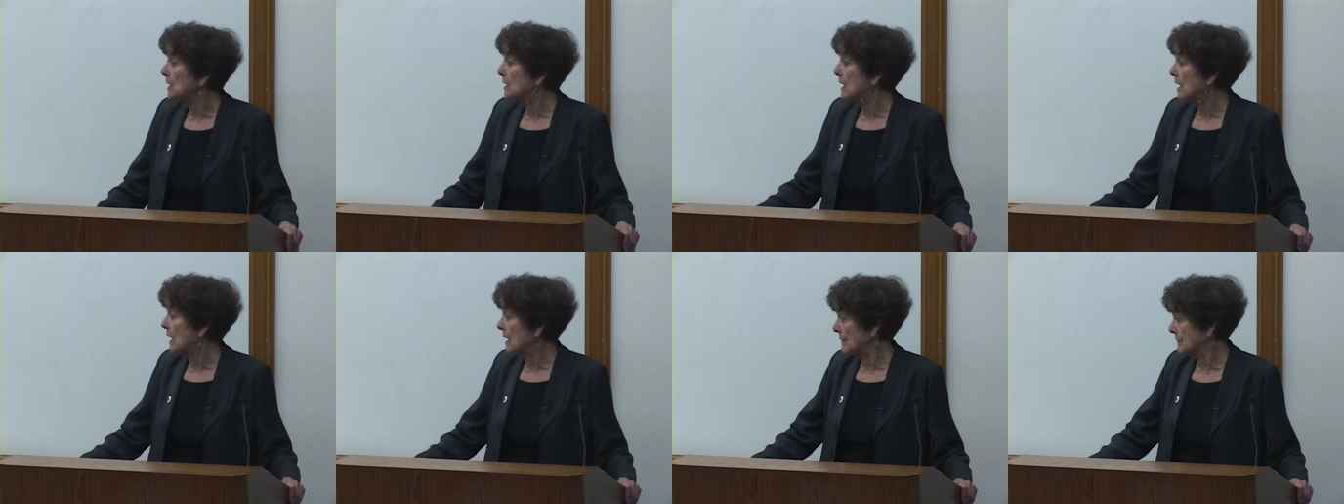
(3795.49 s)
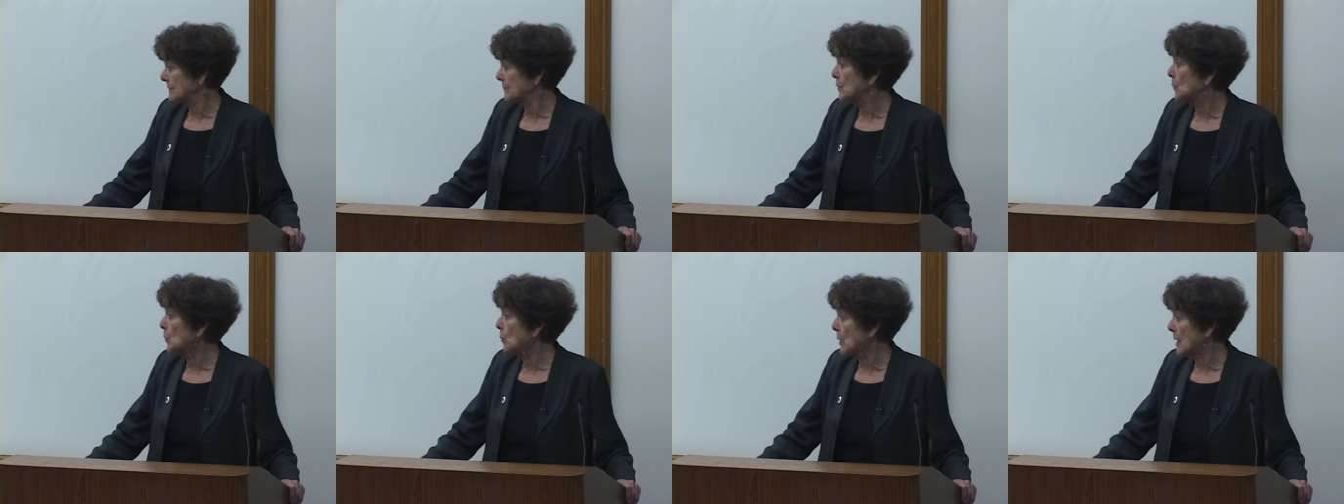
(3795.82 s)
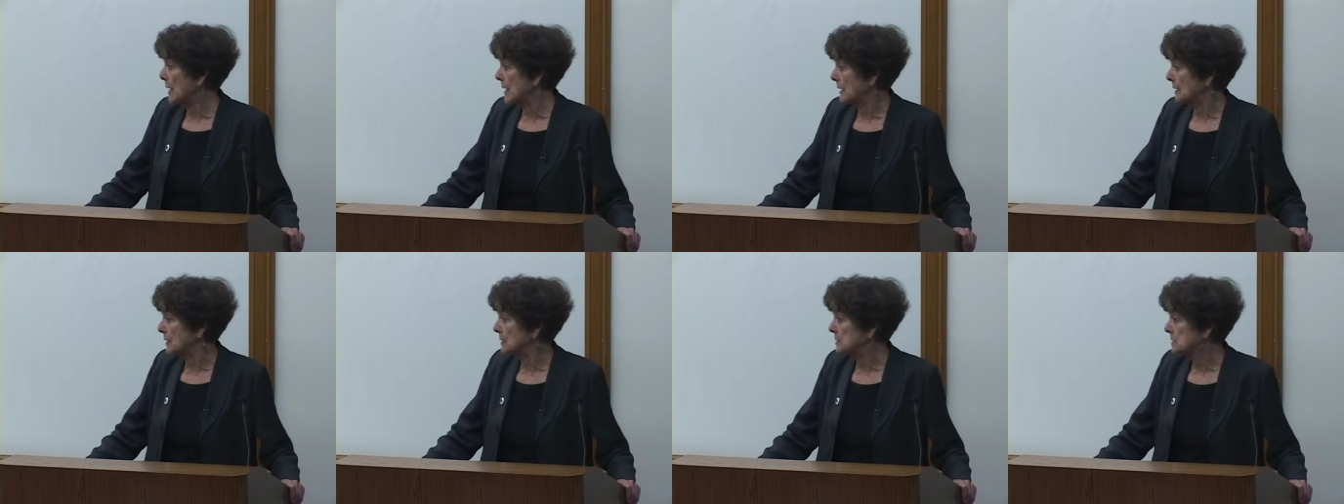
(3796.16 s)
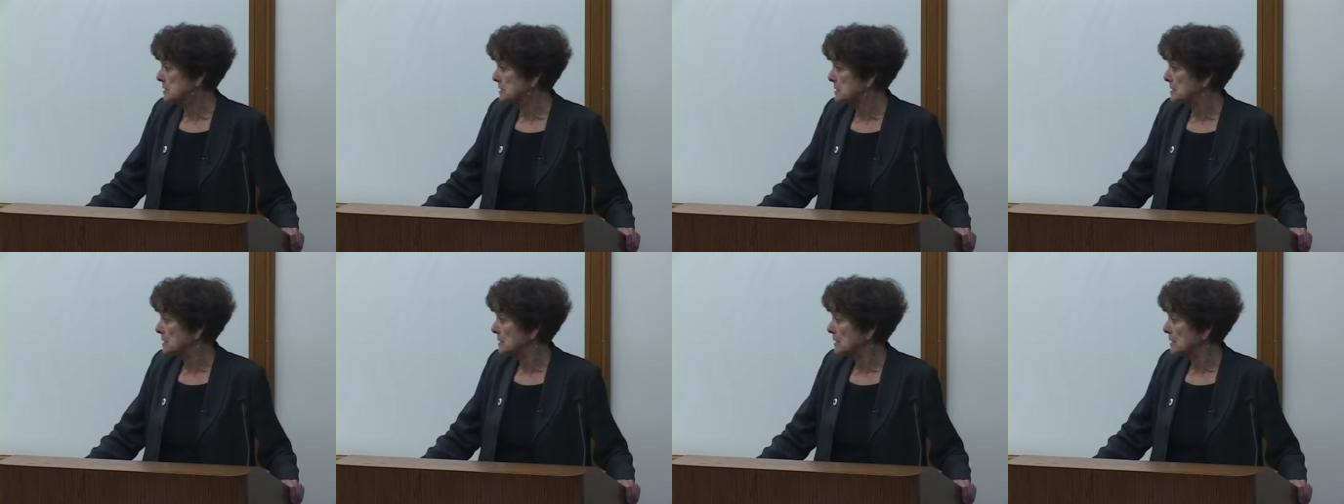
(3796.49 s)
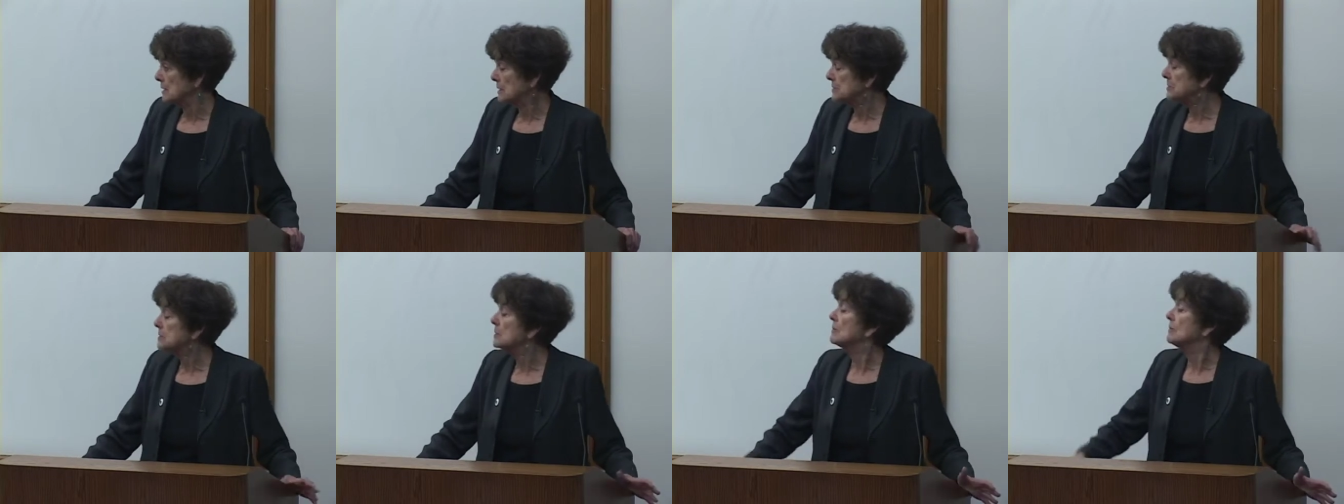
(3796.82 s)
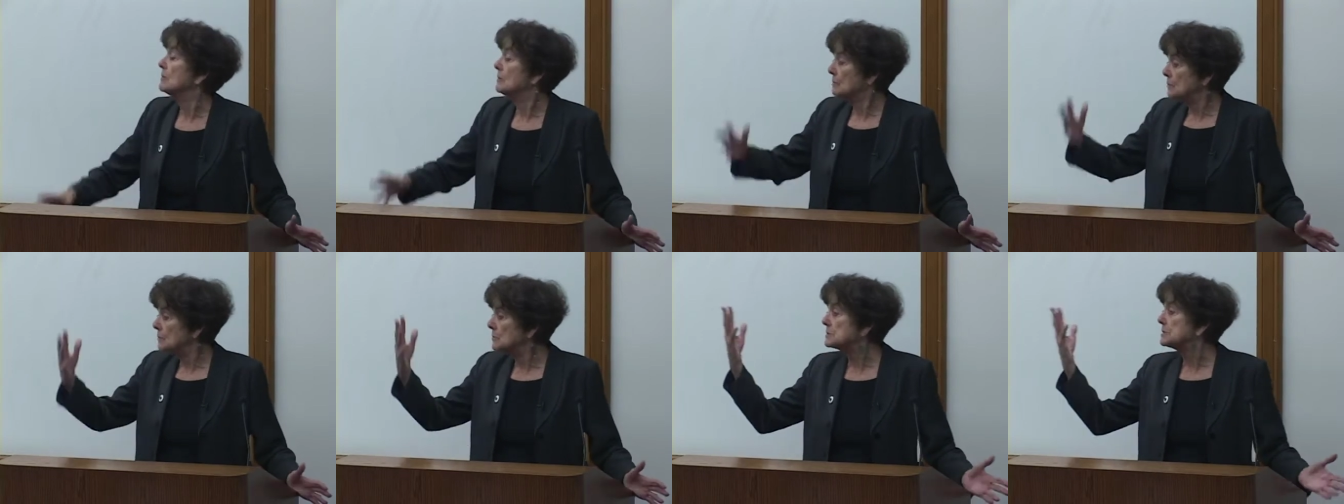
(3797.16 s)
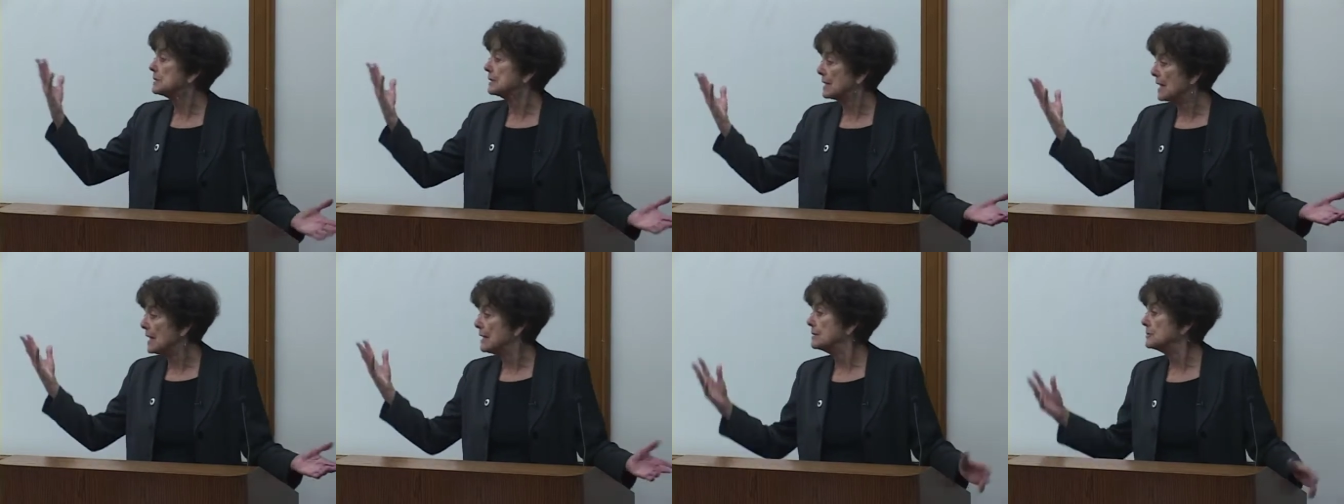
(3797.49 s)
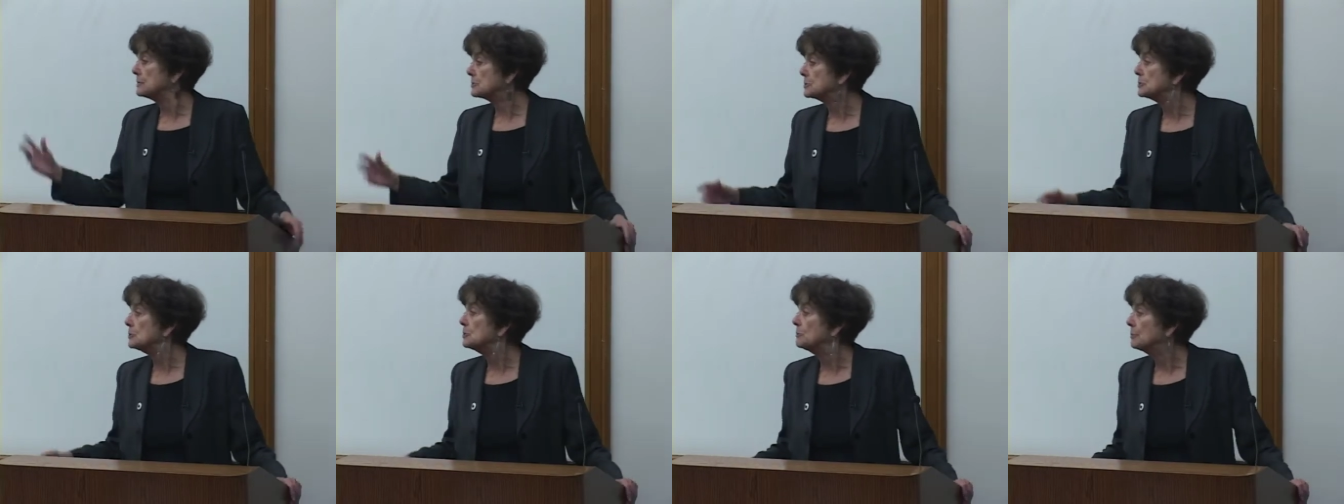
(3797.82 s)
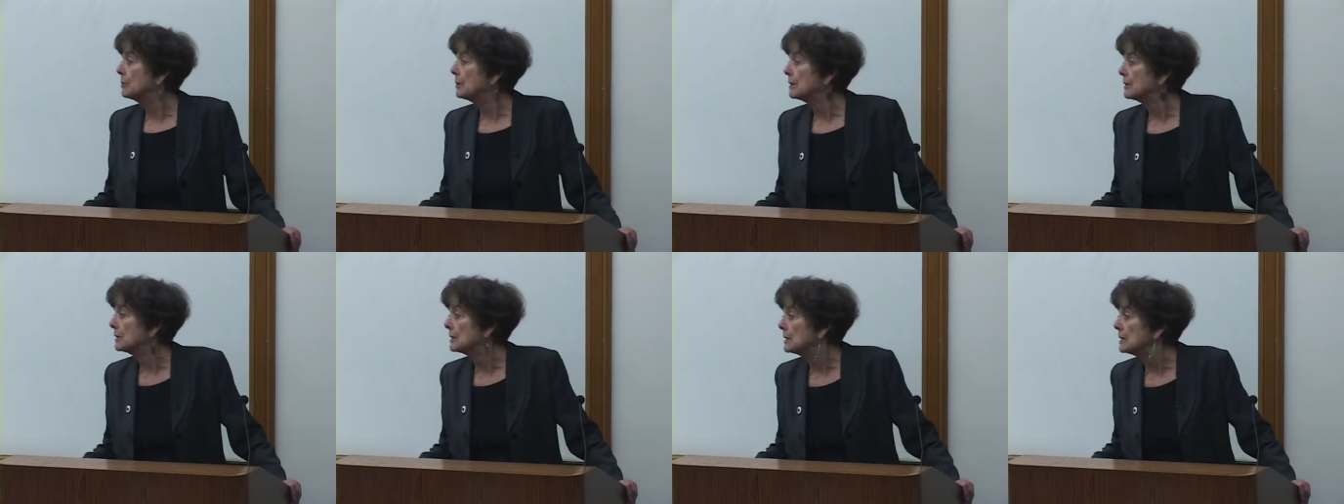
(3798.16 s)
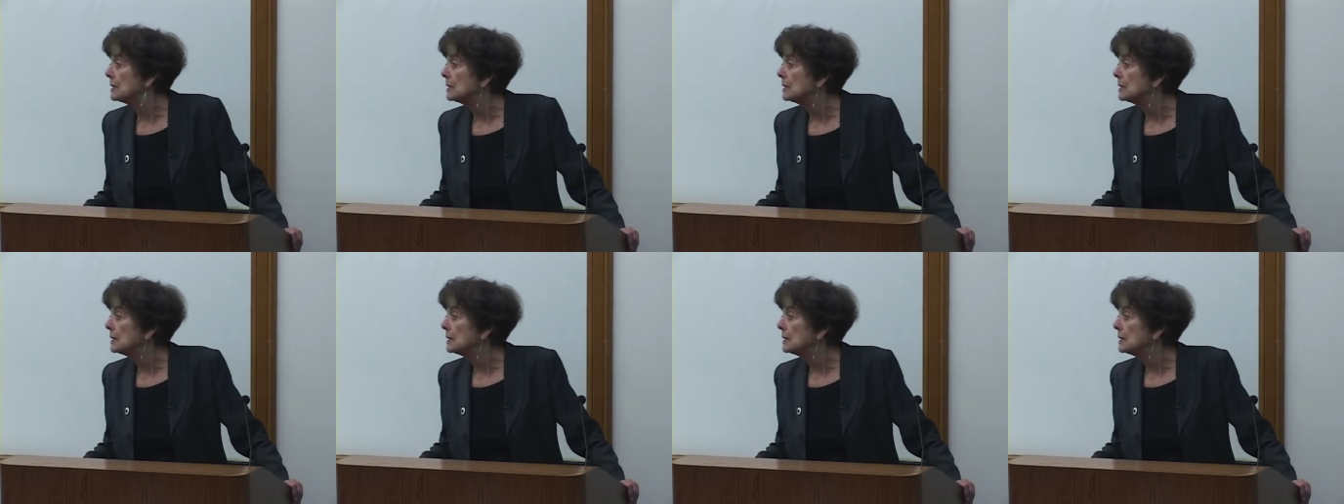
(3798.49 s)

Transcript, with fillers: of the Whigs. So it was again a two party